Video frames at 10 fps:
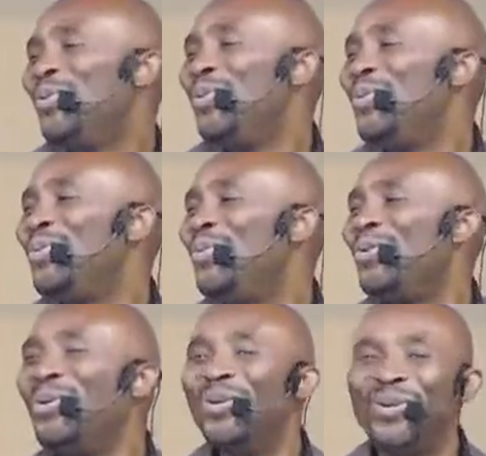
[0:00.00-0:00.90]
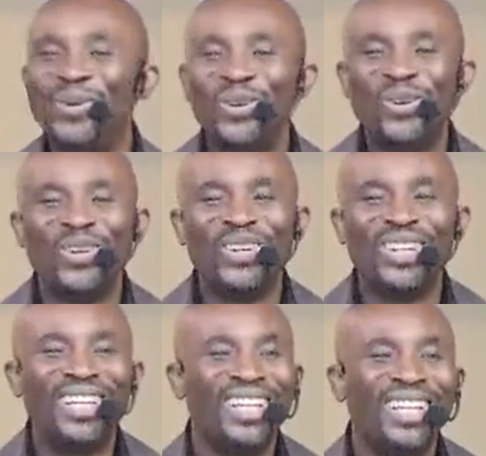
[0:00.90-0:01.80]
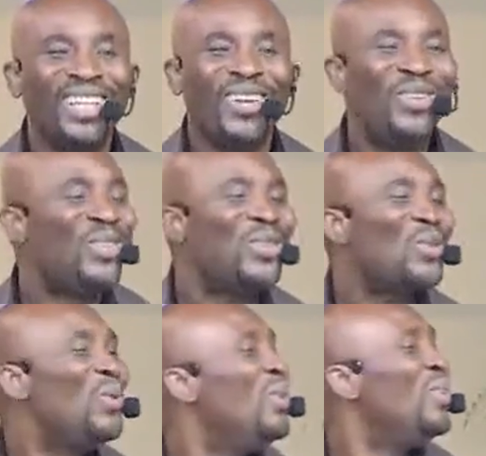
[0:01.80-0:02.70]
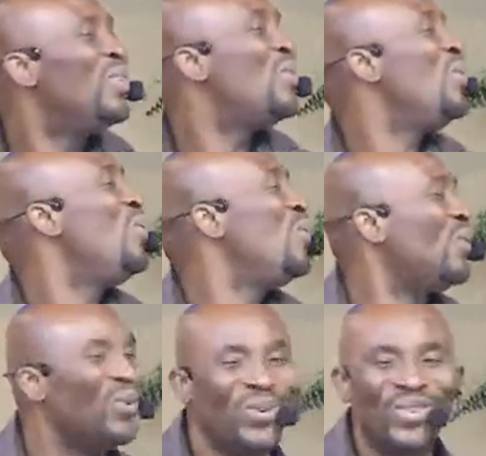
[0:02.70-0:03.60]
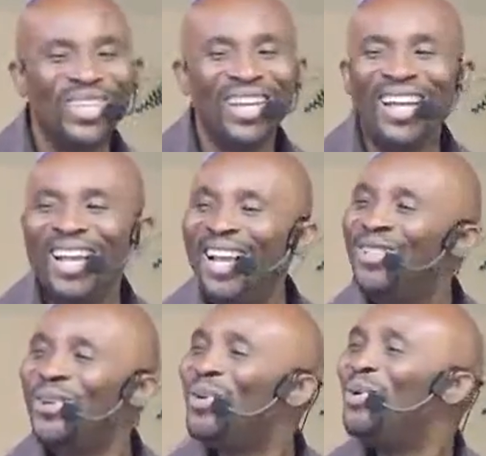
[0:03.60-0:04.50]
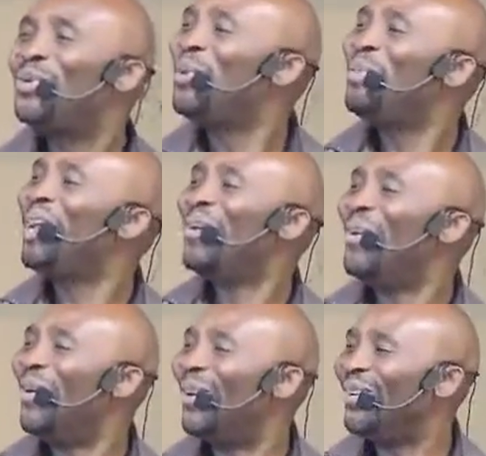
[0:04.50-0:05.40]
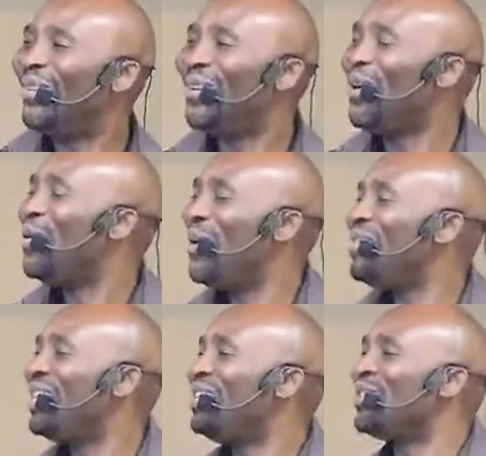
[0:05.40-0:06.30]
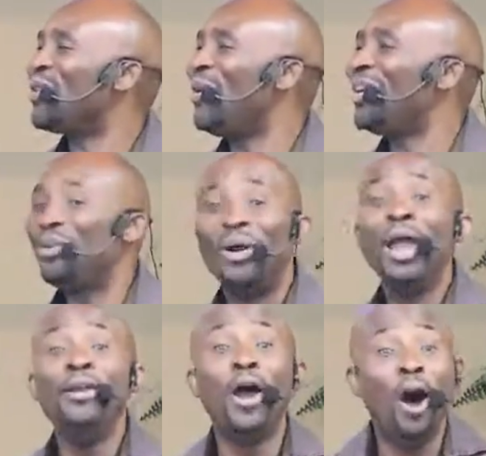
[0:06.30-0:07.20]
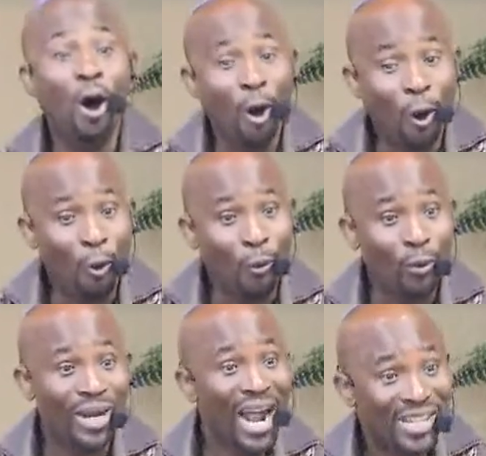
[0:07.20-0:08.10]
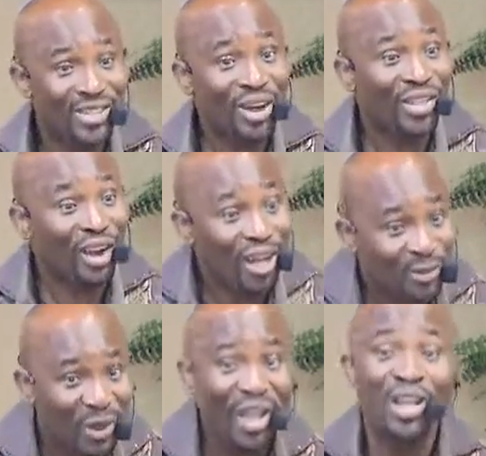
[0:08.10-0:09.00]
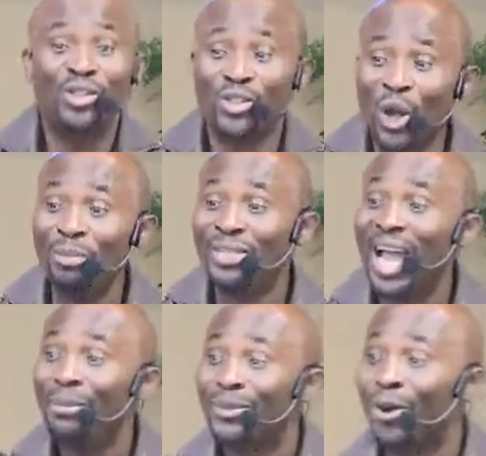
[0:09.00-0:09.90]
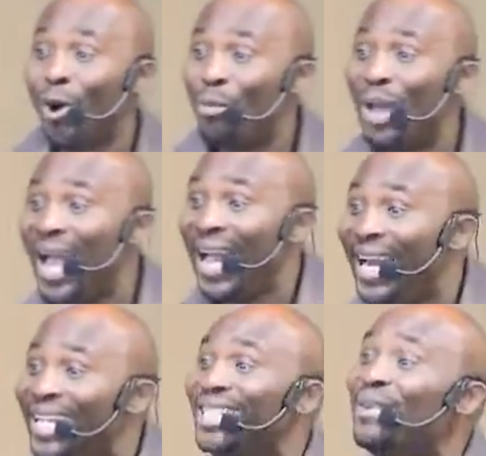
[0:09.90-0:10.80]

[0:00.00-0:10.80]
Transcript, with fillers: whoo, oh, is this is this whoo. It's so good to obey God. Oh, everything just honky dory. No, that's not the gospel. Sometimes to obey it is the